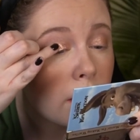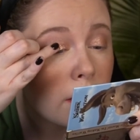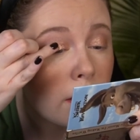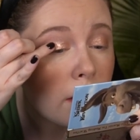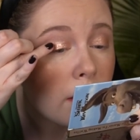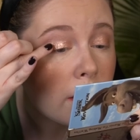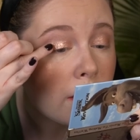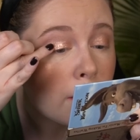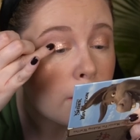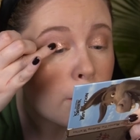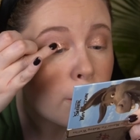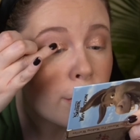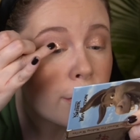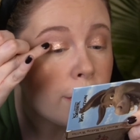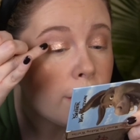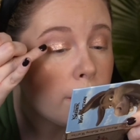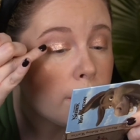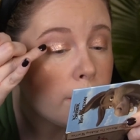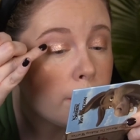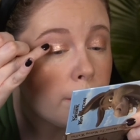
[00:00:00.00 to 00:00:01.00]
You know, the more
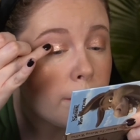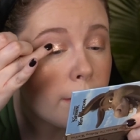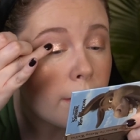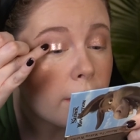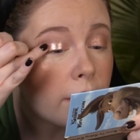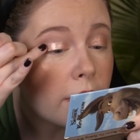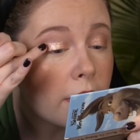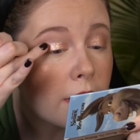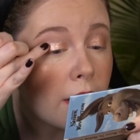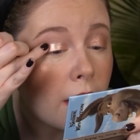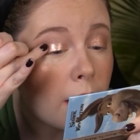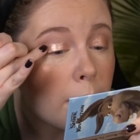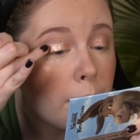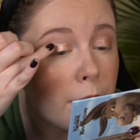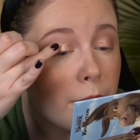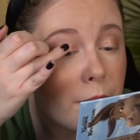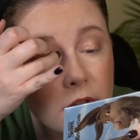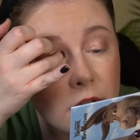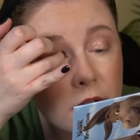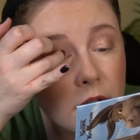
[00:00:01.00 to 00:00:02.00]
you build it
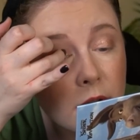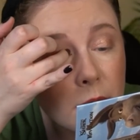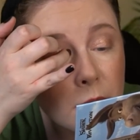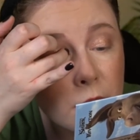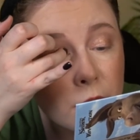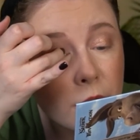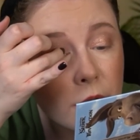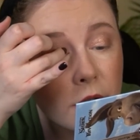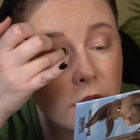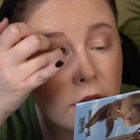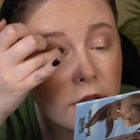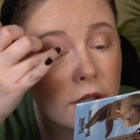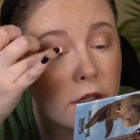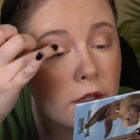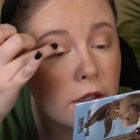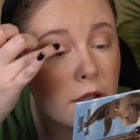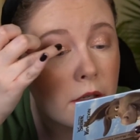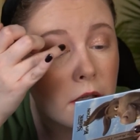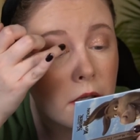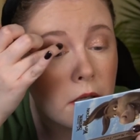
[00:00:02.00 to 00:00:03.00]
up, the more
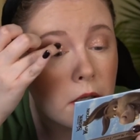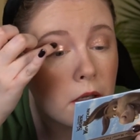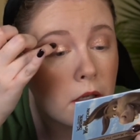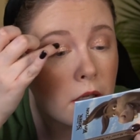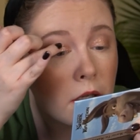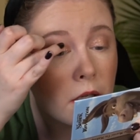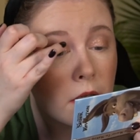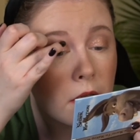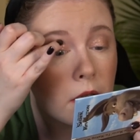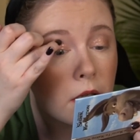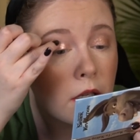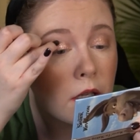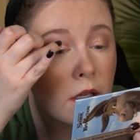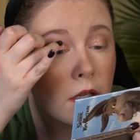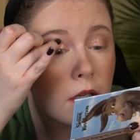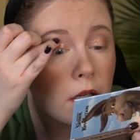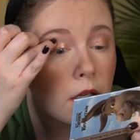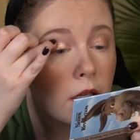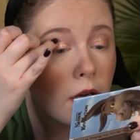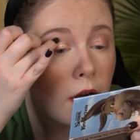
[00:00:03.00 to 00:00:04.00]

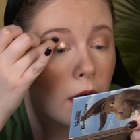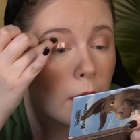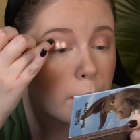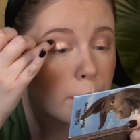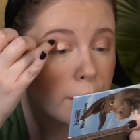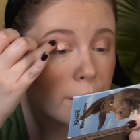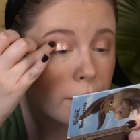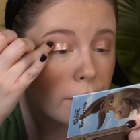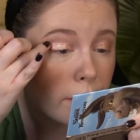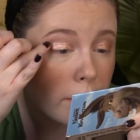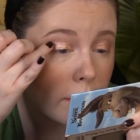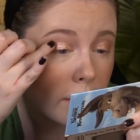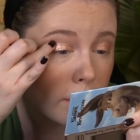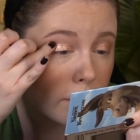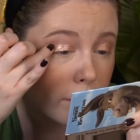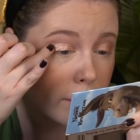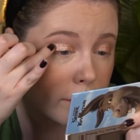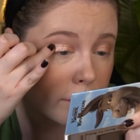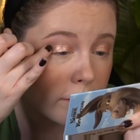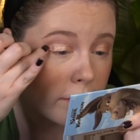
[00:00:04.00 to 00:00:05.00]
opportunity
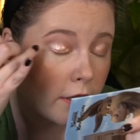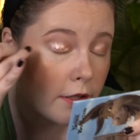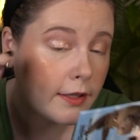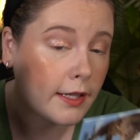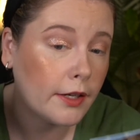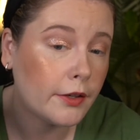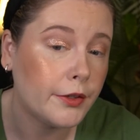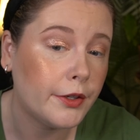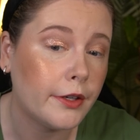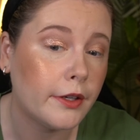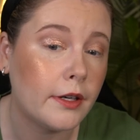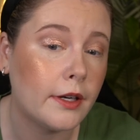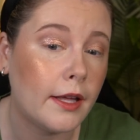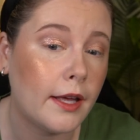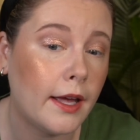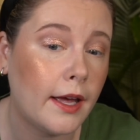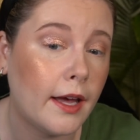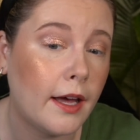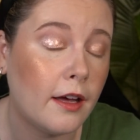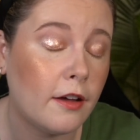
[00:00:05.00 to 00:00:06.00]
for fallout you're gonna
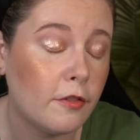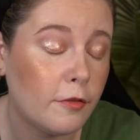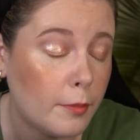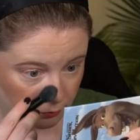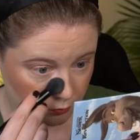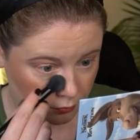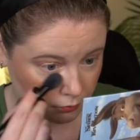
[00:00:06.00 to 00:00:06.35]
have.